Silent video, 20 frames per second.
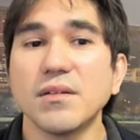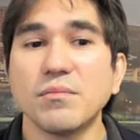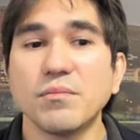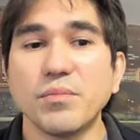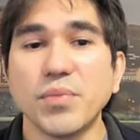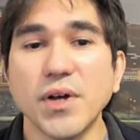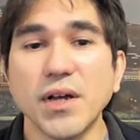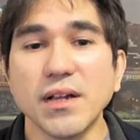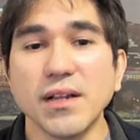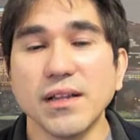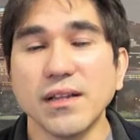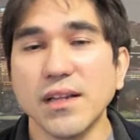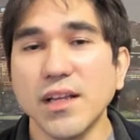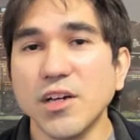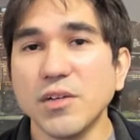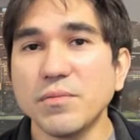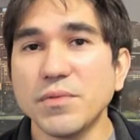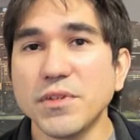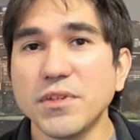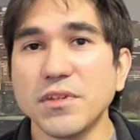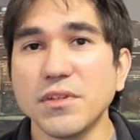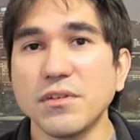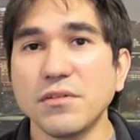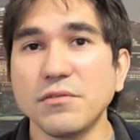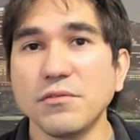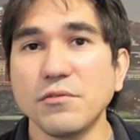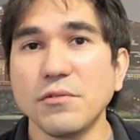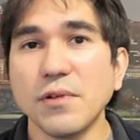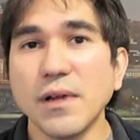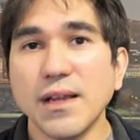but it helps
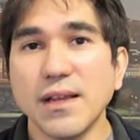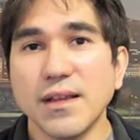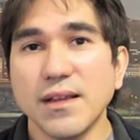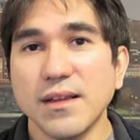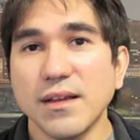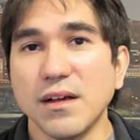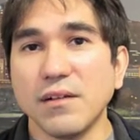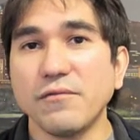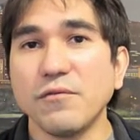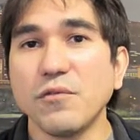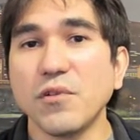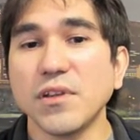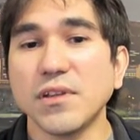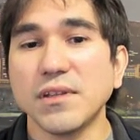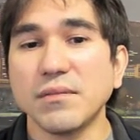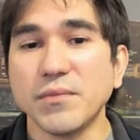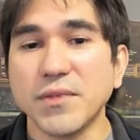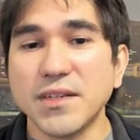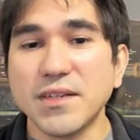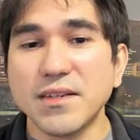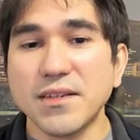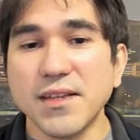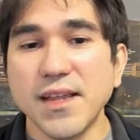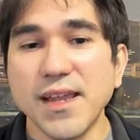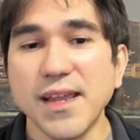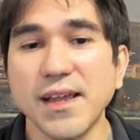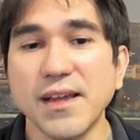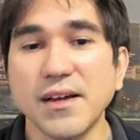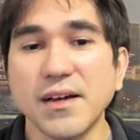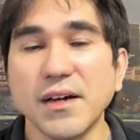you avoid the mistake